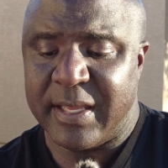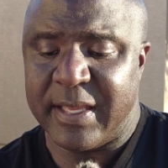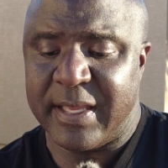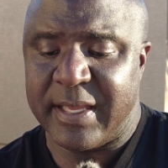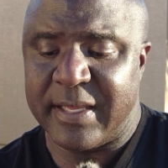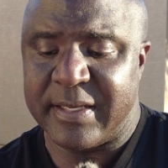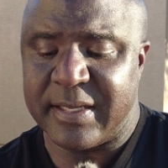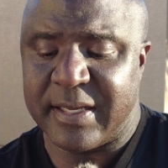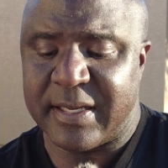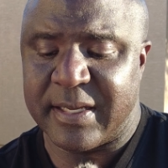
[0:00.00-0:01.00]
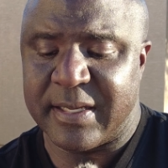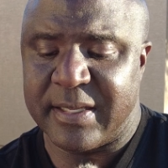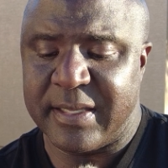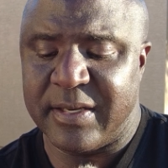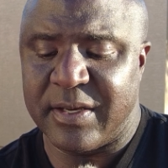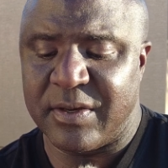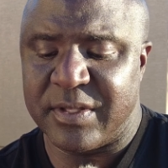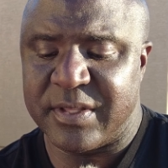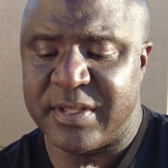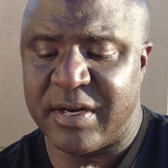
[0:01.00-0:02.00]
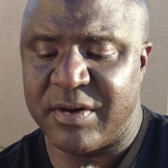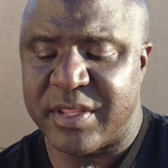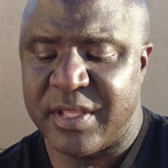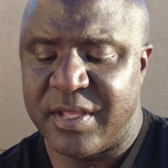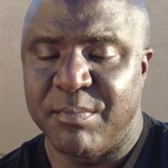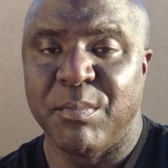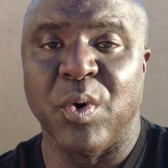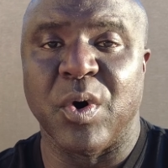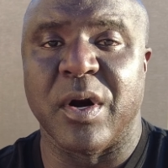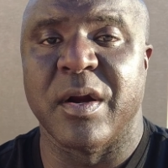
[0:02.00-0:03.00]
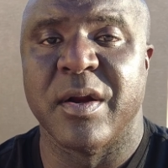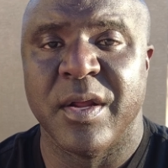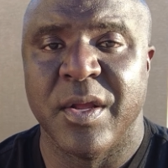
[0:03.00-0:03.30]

And, uh, you know, there's more,